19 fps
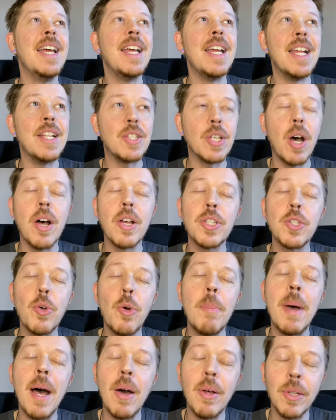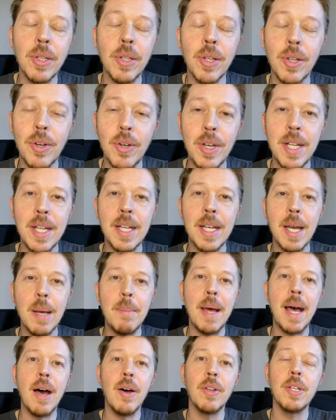it's also about learning
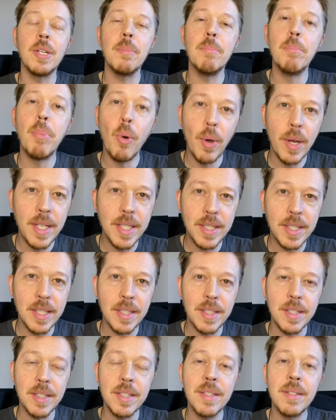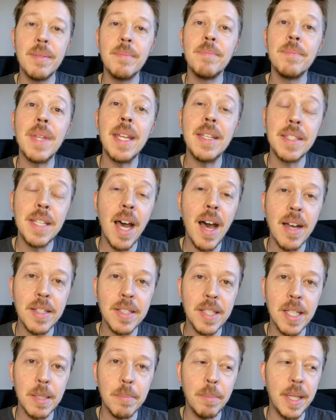about poisons and
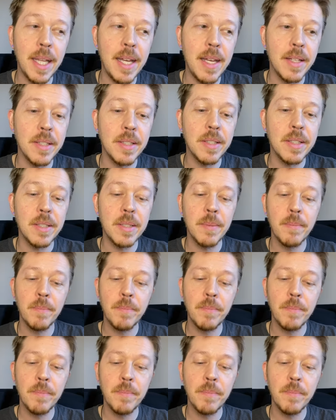toxic plants.